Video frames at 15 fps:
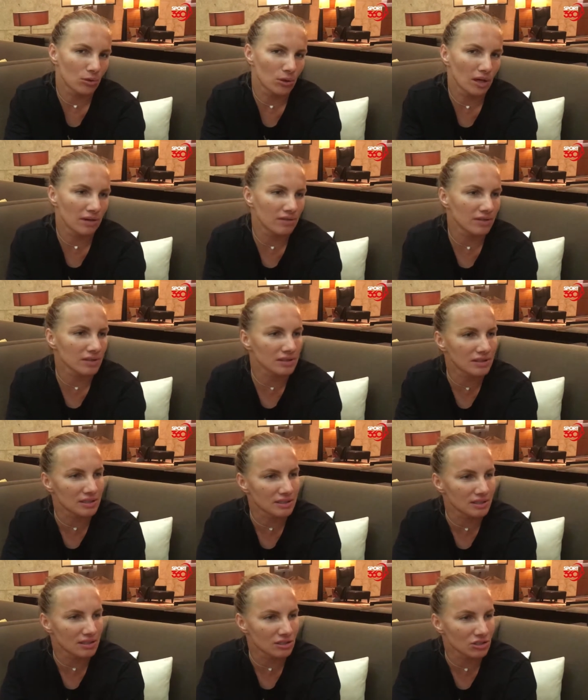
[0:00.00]
have
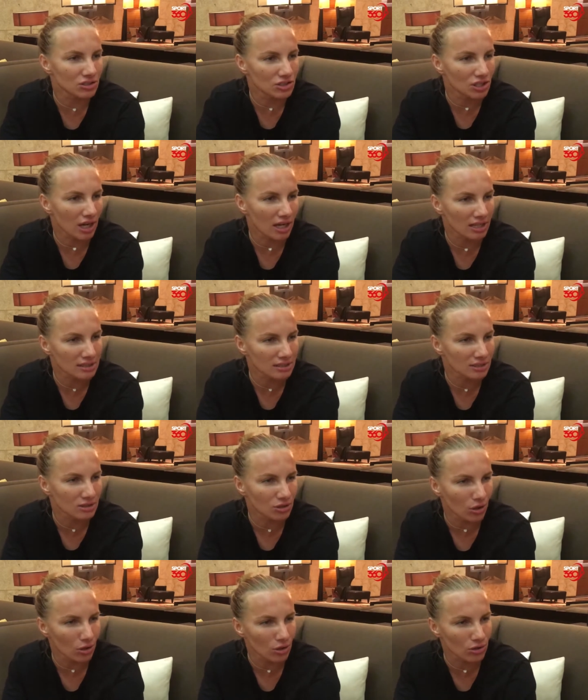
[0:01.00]
interesting chats,
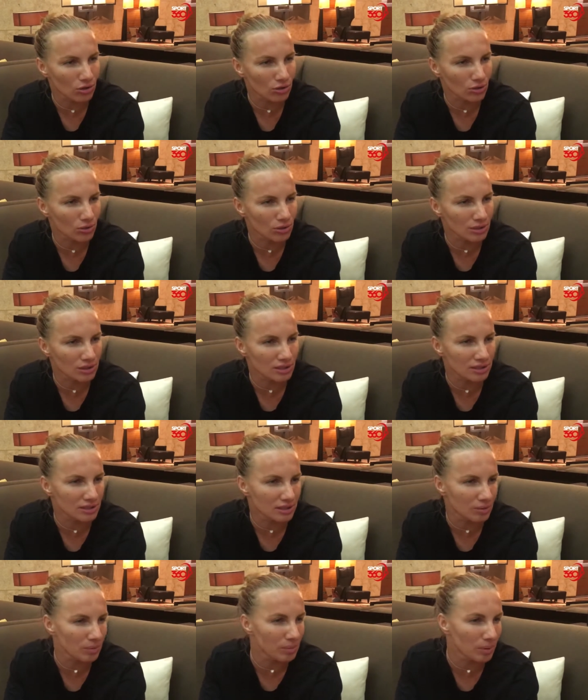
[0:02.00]
talks to
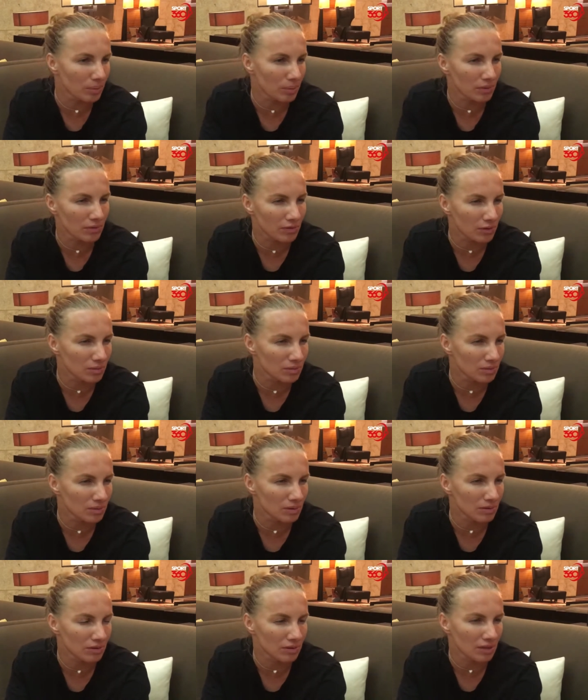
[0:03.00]
interesting people from
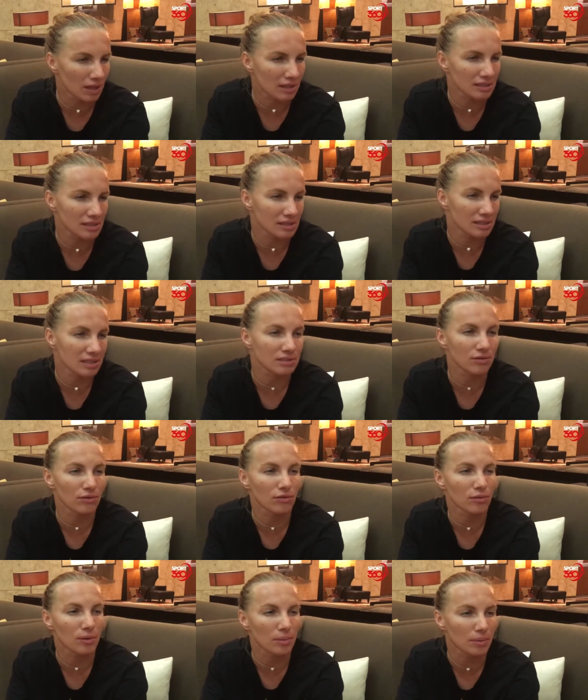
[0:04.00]
like successful
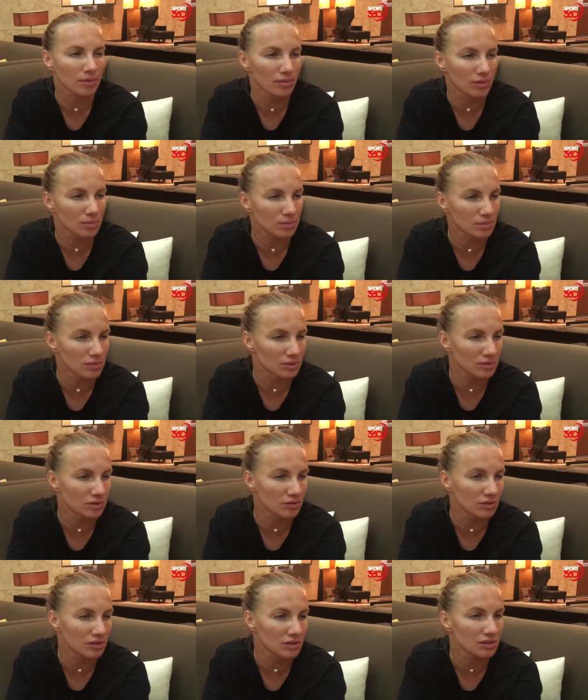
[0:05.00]
people from
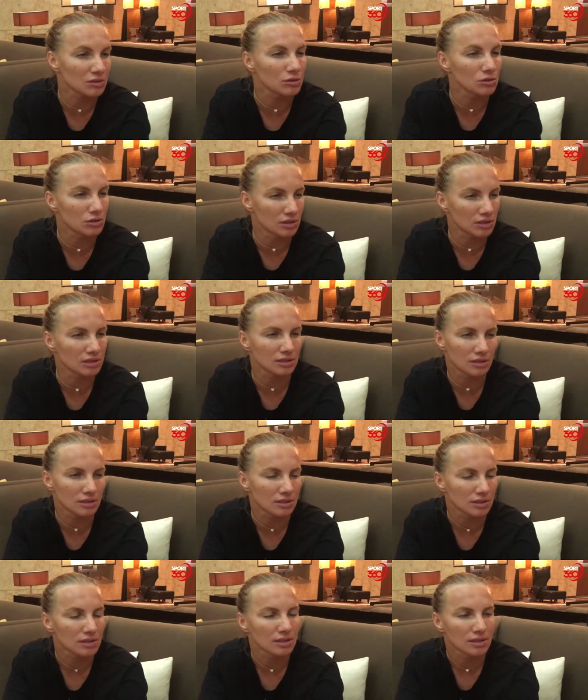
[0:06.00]
different industries.
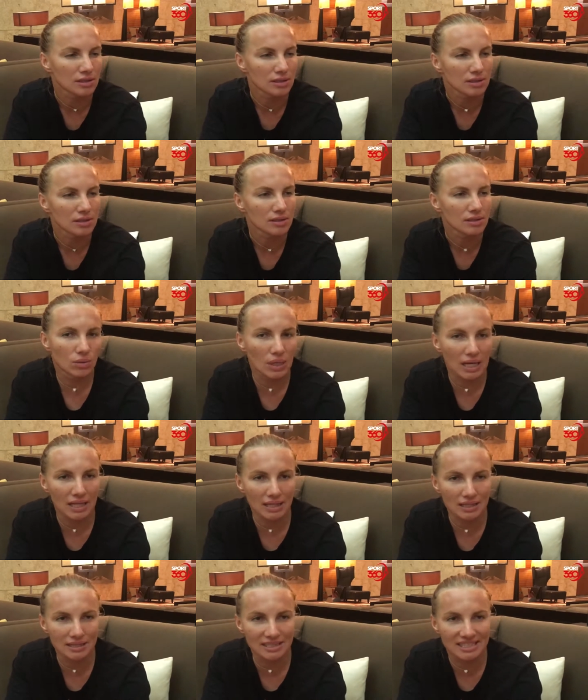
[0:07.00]
Well,
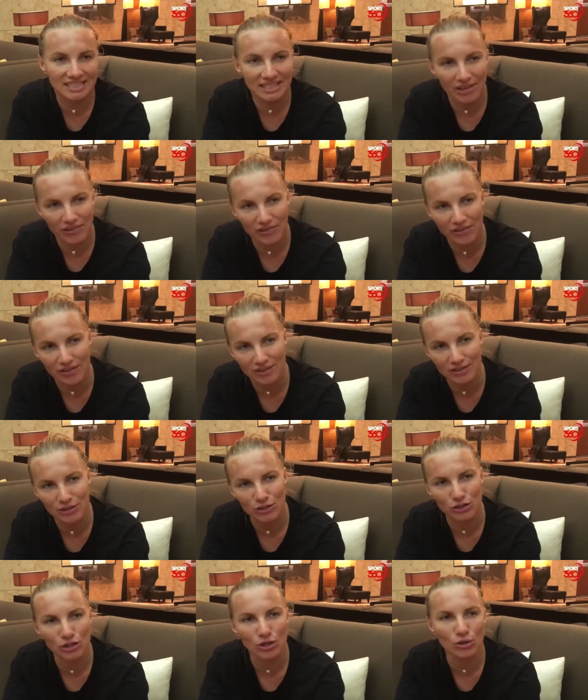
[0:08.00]
it's different,
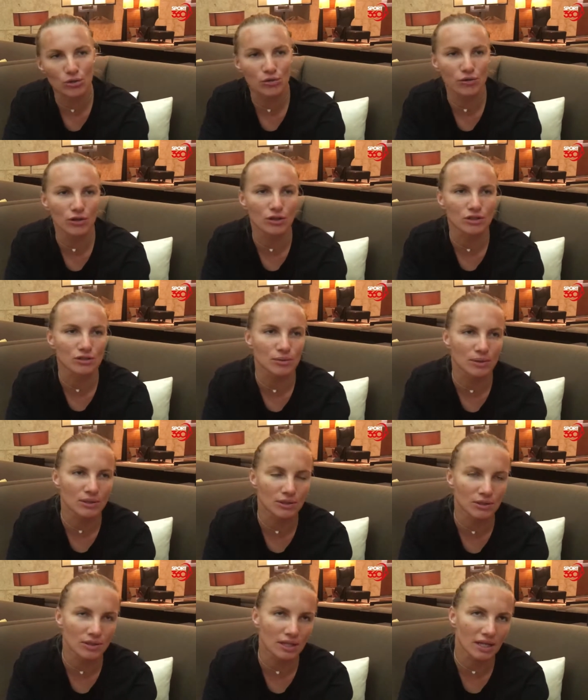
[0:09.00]
you know. First, when
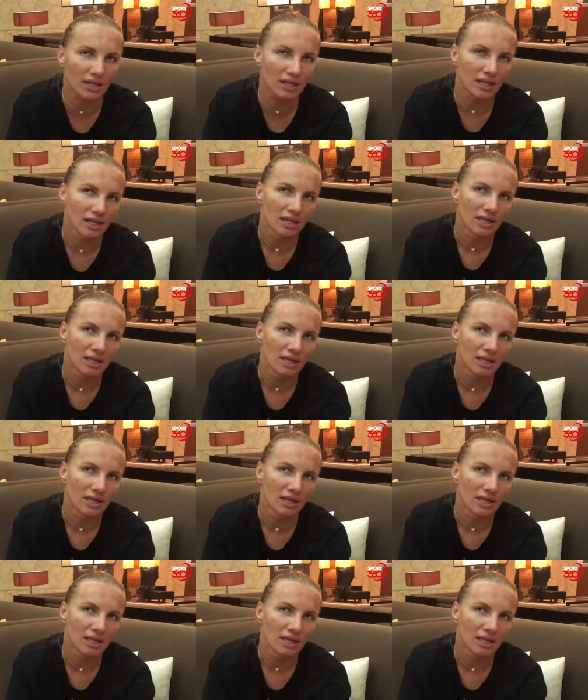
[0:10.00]
you like